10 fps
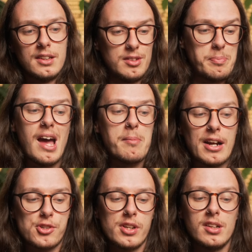spare
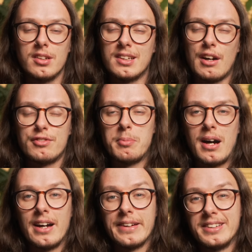batteries, you'd have to
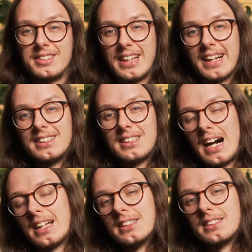buy a
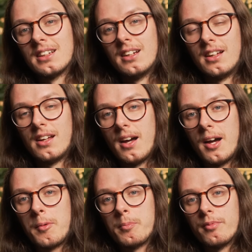second-hand
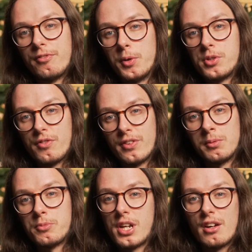
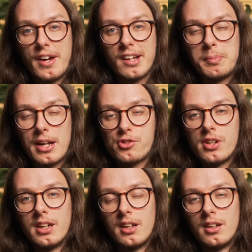Fujifilm GFX battery,